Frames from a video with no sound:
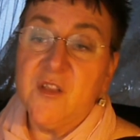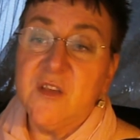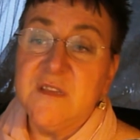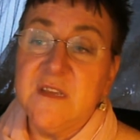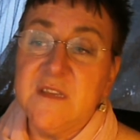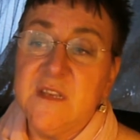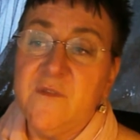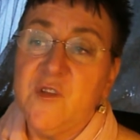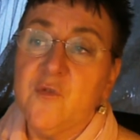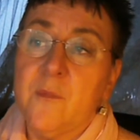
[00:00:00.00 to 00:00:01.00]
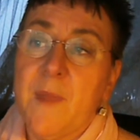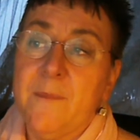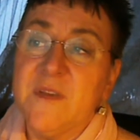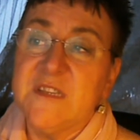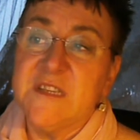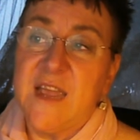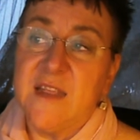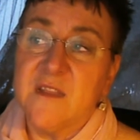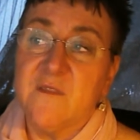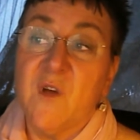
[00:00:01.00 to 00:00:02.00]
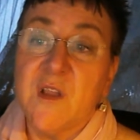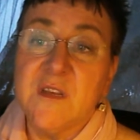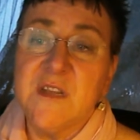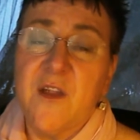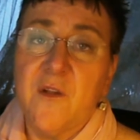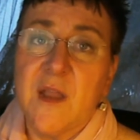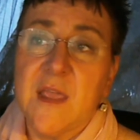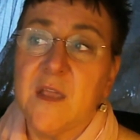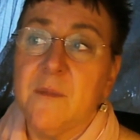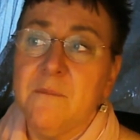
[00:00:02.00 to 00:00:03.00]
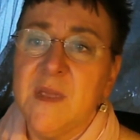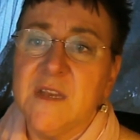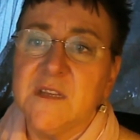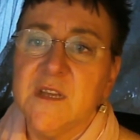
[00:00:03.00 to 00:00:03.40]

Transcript: Just as individual member states voluntarily commit